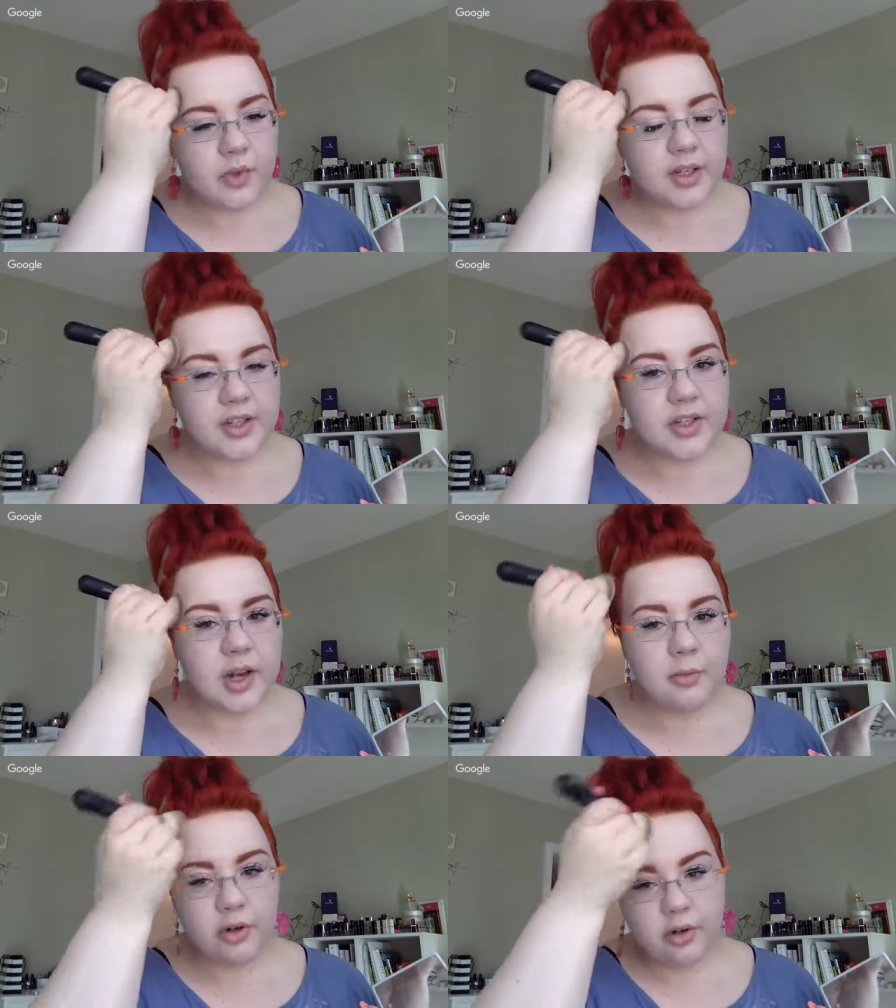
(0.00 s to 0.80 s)

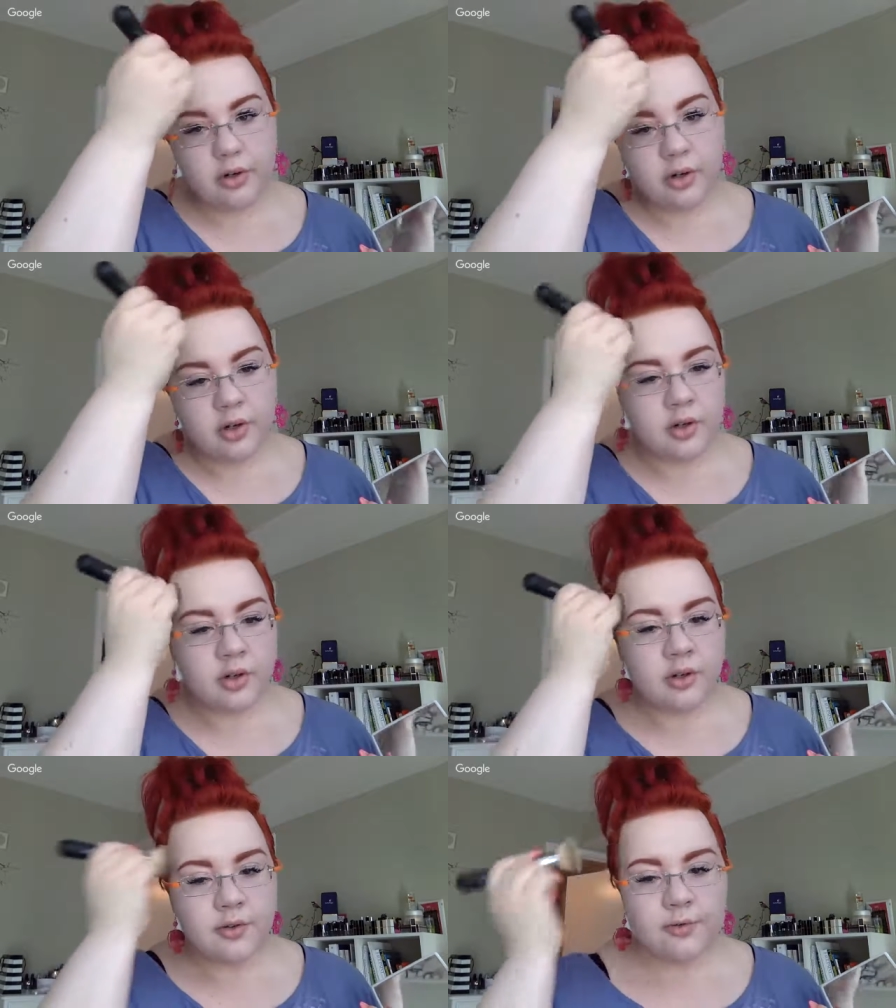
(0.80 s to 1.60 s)
summer
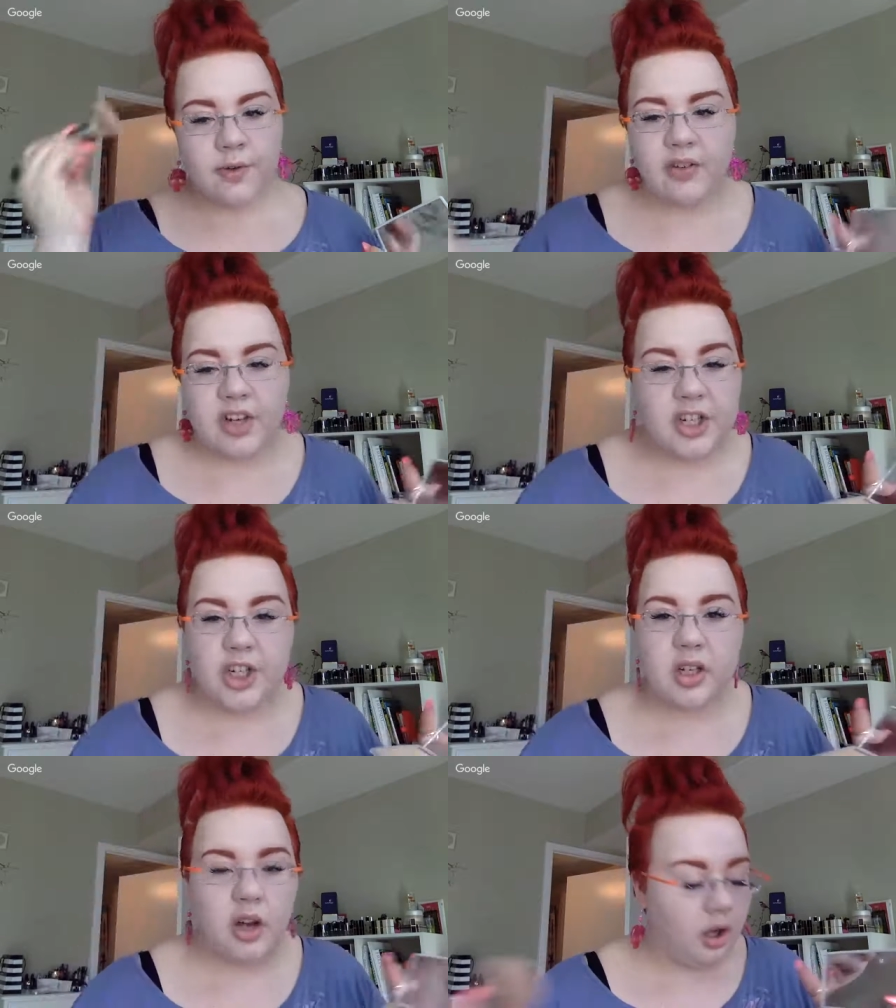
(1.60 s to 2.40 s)

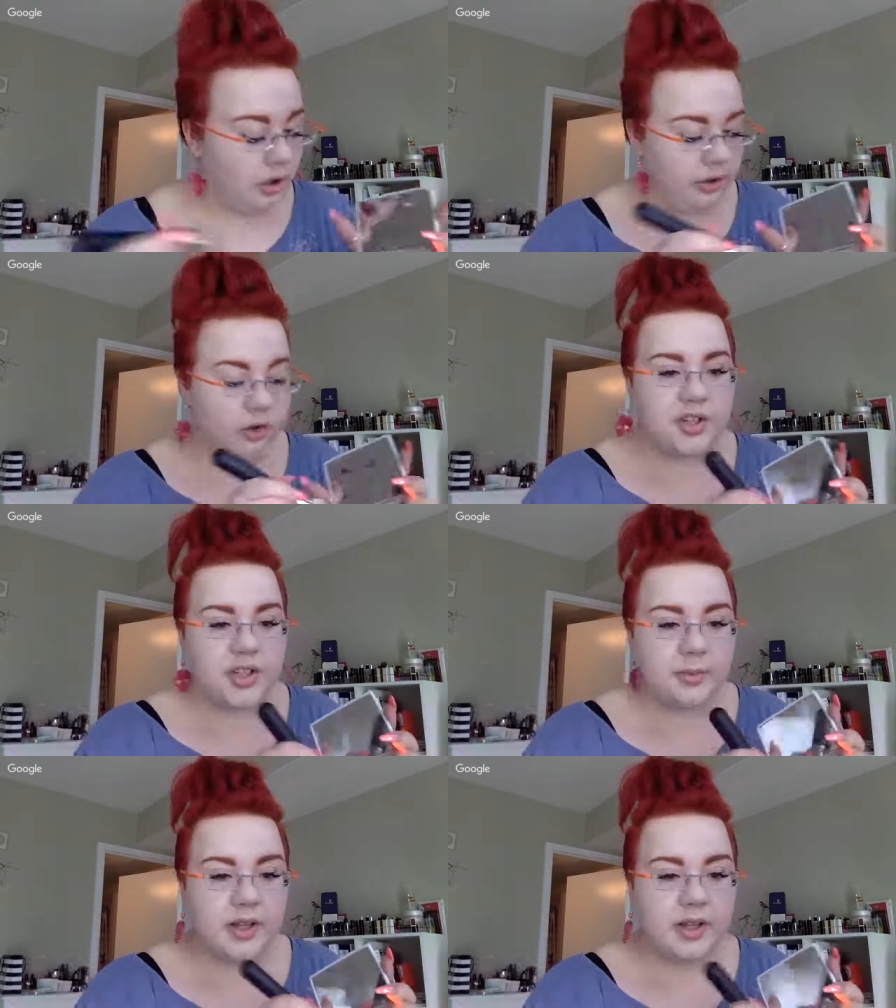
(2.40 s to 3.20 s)
foundation color or
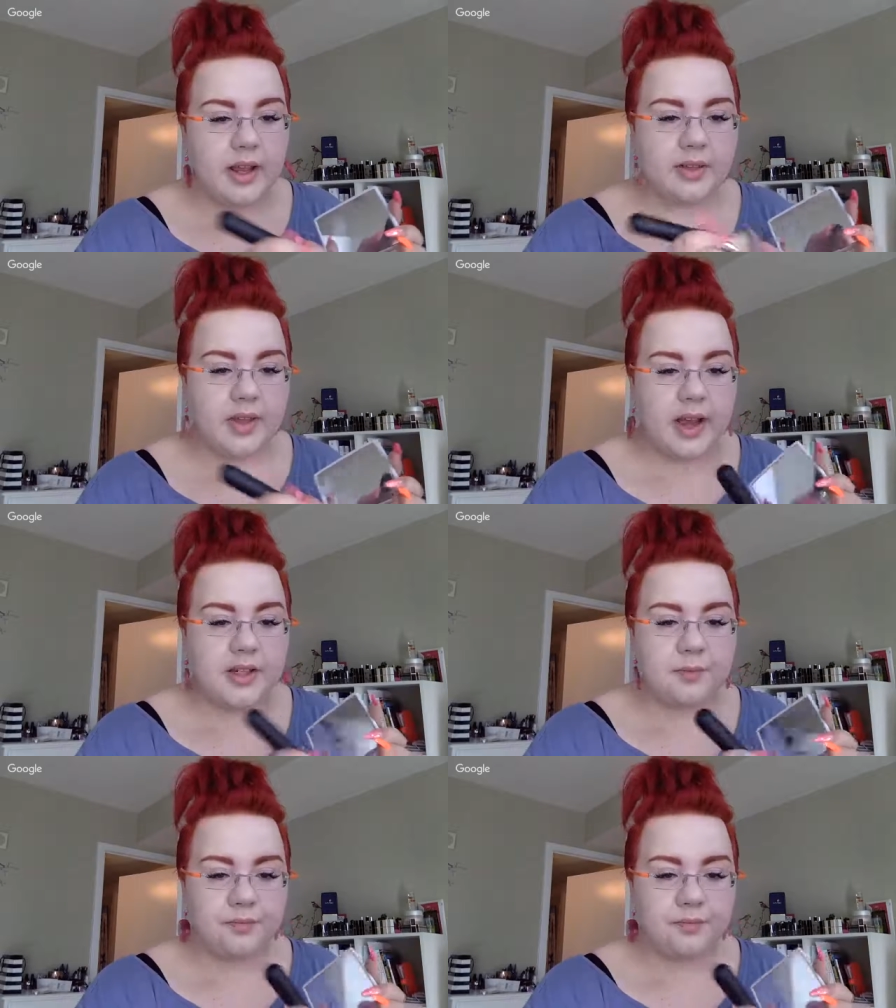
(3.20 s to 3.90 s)
something like that,